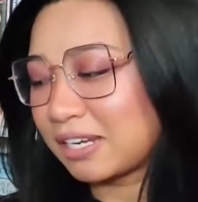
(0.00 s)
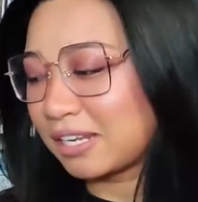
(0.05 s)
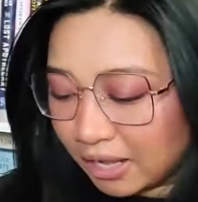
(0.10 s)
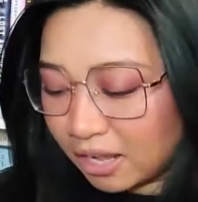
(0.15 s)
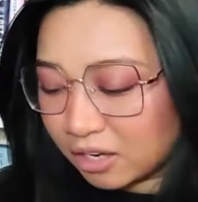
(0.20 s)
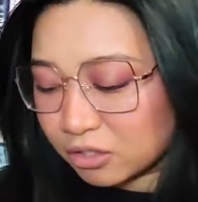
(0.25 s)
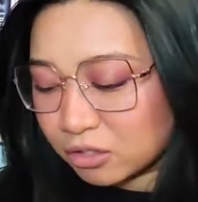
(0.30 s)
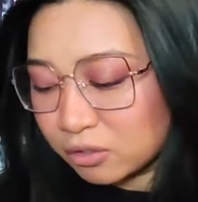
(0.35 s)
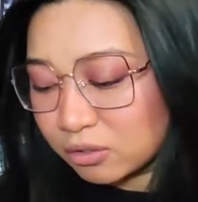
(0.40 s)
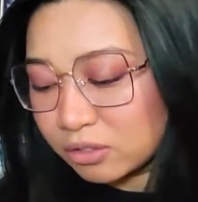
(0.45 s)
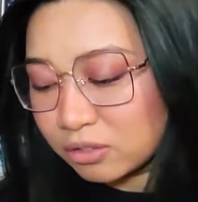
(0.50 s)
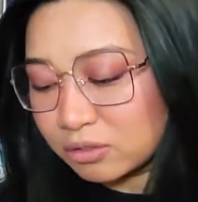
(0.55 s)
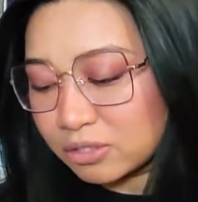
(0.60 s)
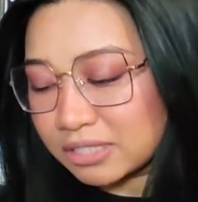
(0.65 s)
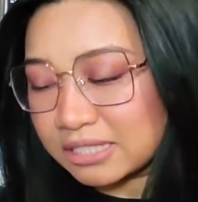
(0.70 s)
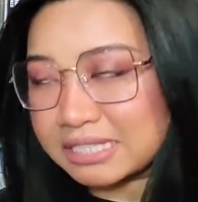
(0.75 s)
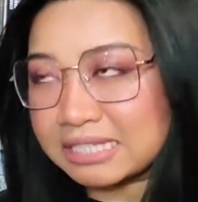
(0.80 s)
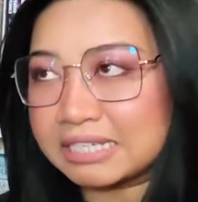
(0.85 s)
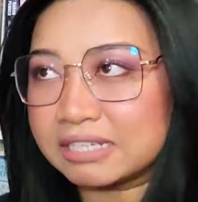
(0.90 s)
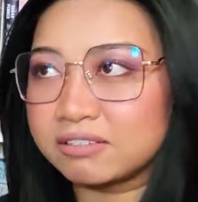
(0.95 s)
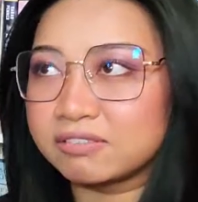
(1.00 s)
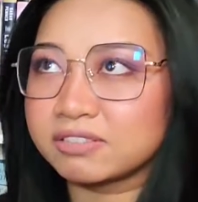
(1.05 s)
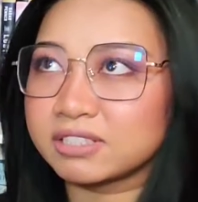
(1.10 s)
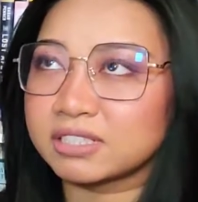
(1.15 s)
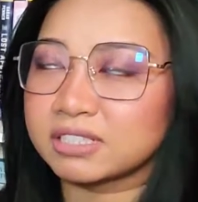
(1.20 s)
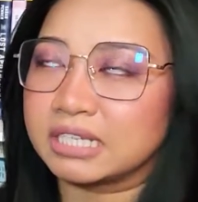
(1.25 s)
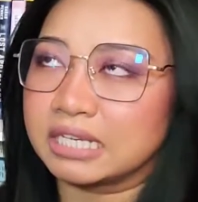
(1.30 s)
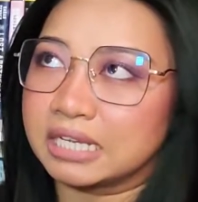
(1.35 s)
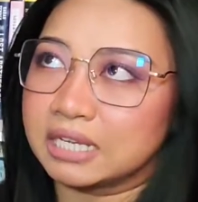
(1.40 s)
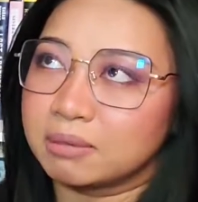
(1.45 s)
I actually received
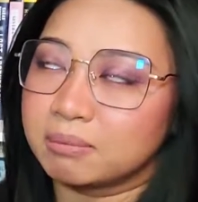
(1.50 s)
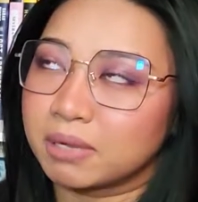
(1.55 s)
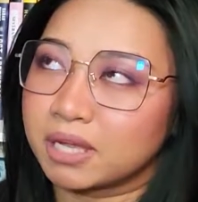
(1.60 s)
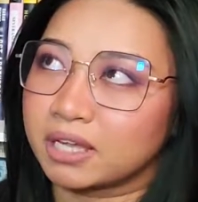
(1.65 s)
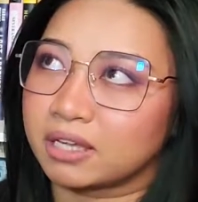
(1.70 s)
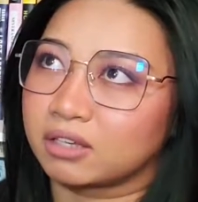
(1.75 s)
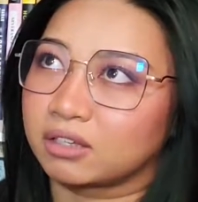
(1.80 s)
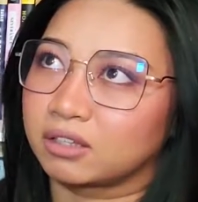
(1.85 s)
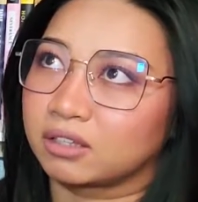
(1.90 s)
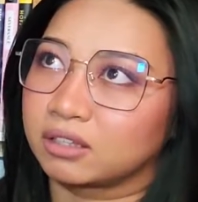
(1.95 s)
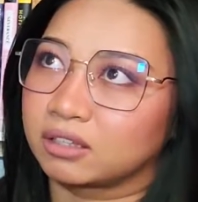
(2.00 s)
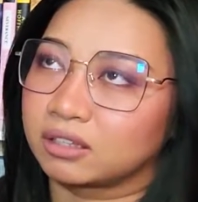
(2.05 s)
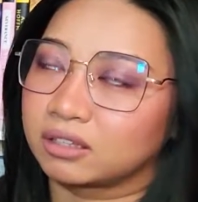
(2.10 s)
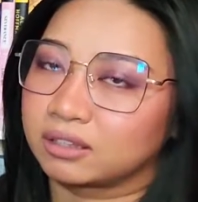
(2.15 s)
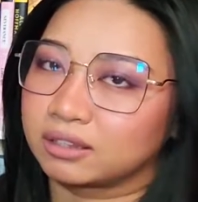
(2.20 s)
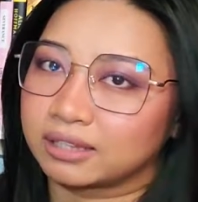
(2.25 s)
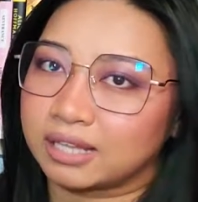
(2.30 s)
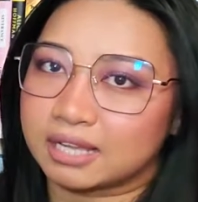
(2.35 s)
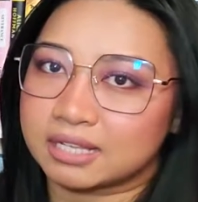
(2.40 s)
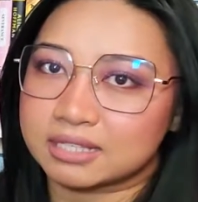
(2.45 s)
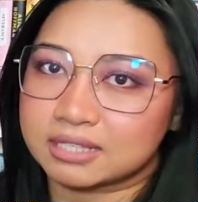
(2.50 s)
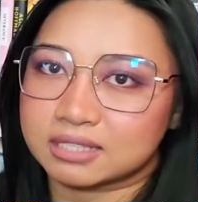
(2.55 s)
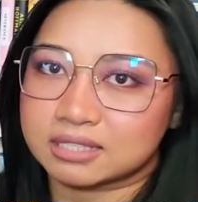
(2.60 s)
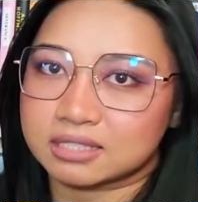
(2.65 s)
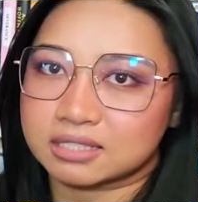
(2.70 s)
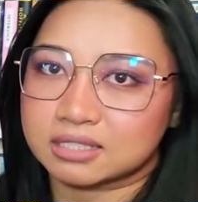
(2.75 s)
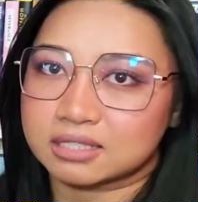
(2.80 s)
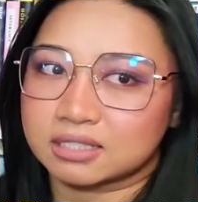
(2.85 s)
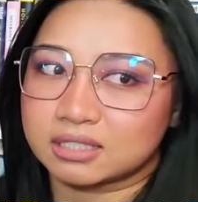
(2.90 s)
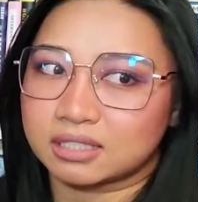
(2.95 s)
an email
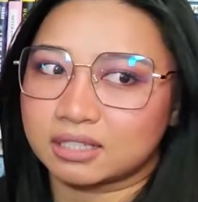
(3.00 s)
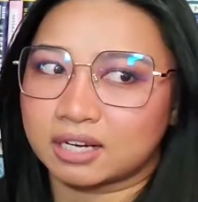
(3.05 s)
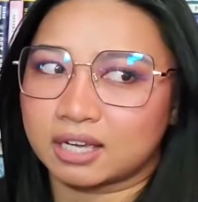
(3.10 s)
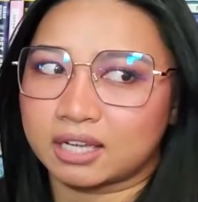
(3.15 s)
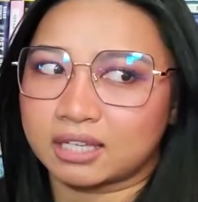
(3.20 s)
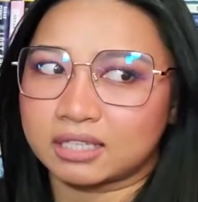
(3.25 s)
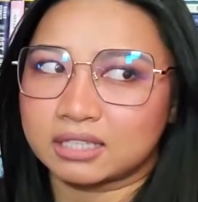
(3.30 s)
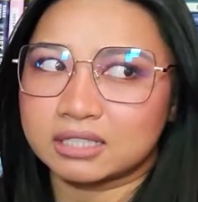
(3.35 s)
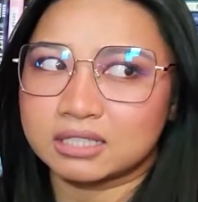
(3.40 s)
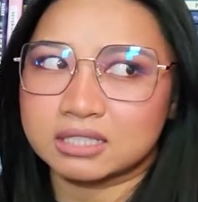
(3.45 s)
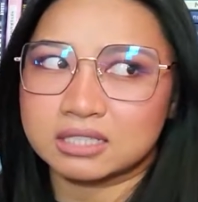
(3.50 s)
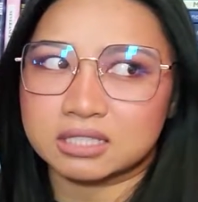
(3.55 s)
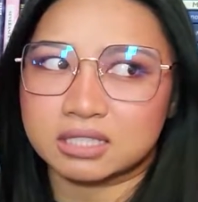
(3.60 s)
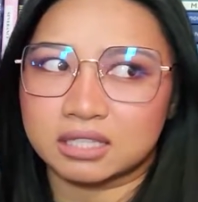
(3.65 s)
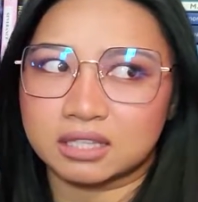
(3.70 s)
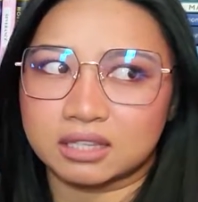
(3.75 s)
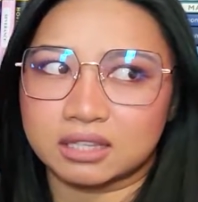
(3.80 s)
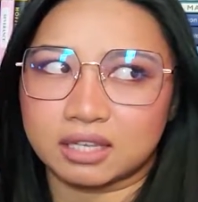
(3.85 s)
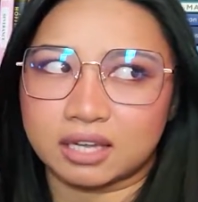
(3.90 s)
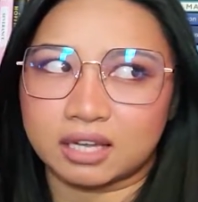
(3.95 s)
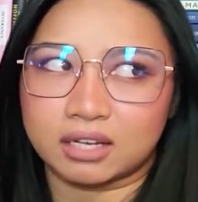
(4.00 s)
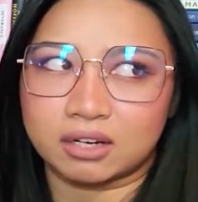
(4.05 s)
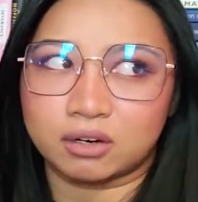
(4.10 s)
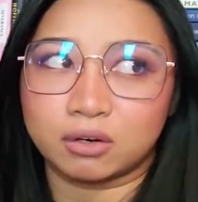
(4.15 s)
last night that,